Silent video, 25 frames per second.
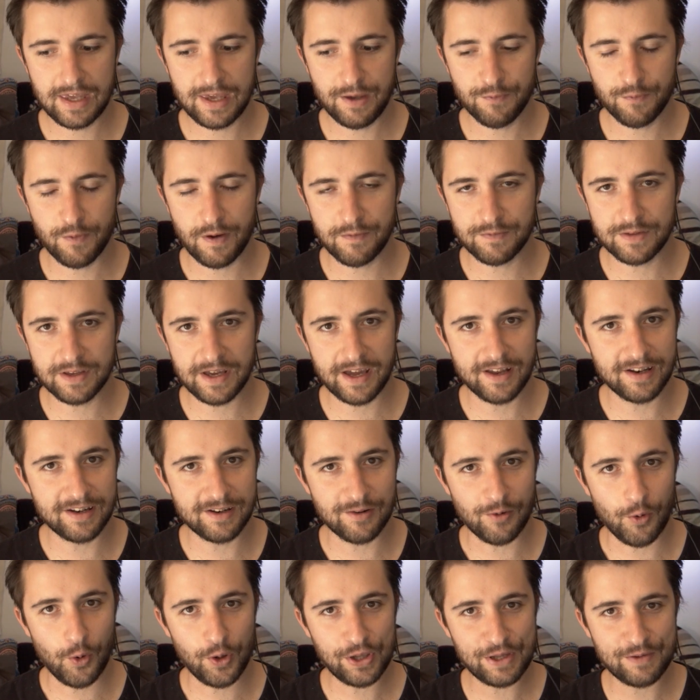If I've done
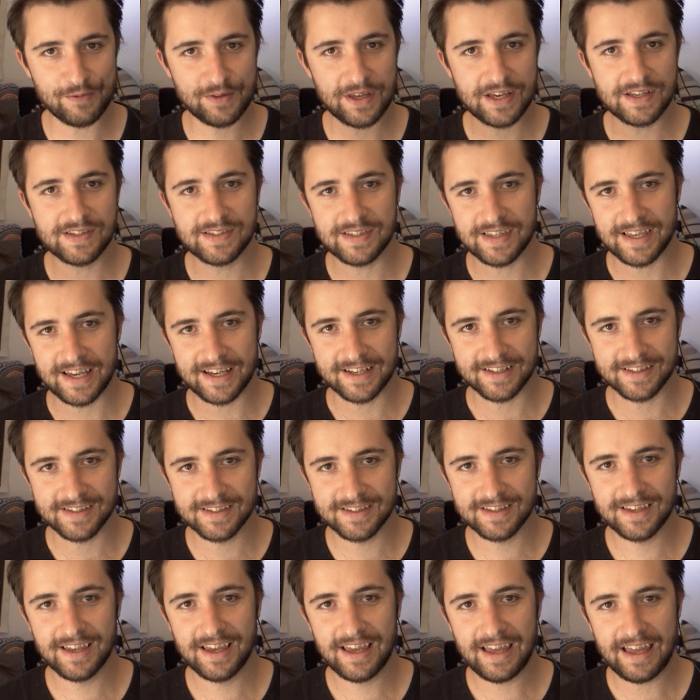all of these
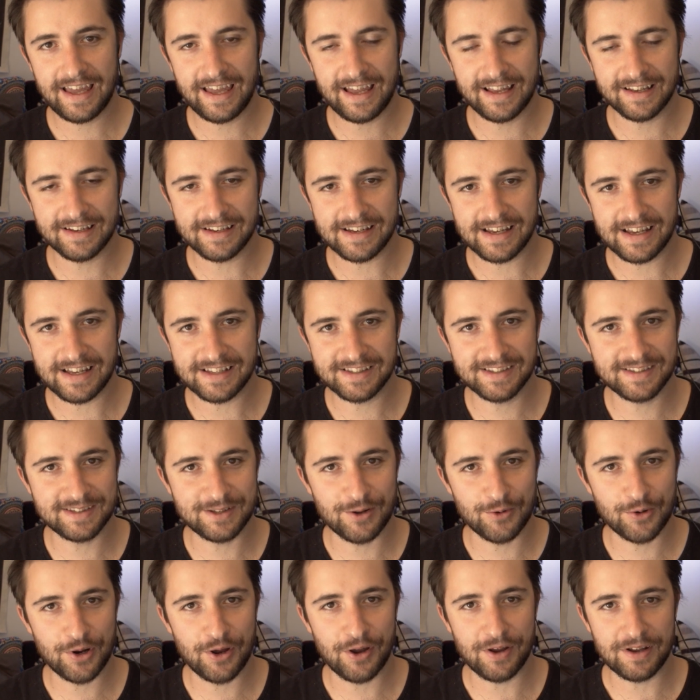things and it's
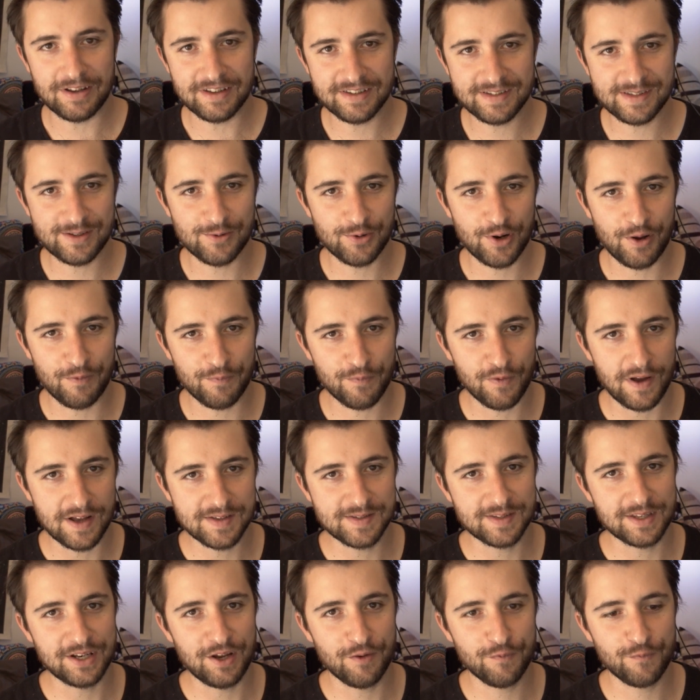still not still not
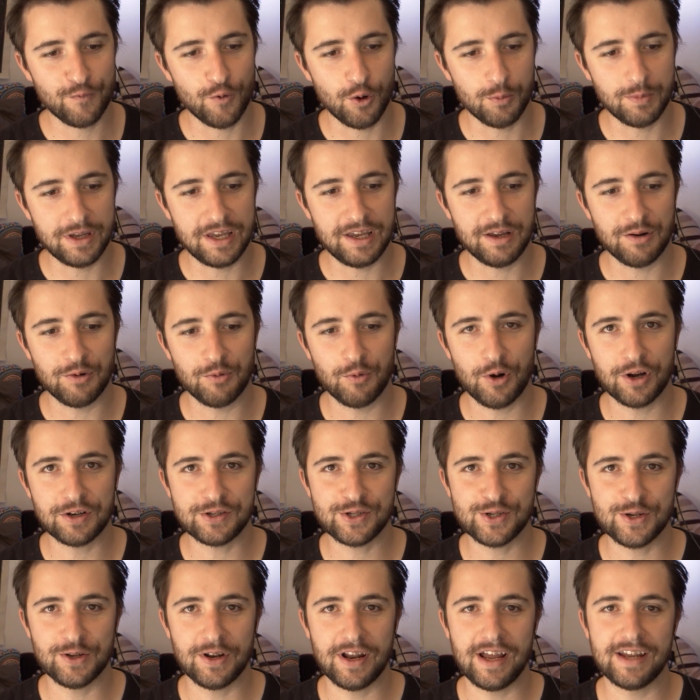fast enough for me, what
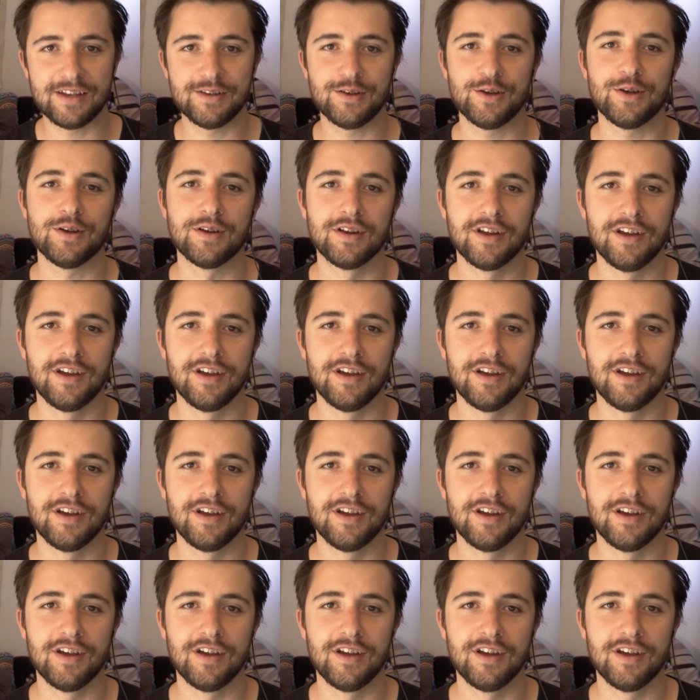should I do?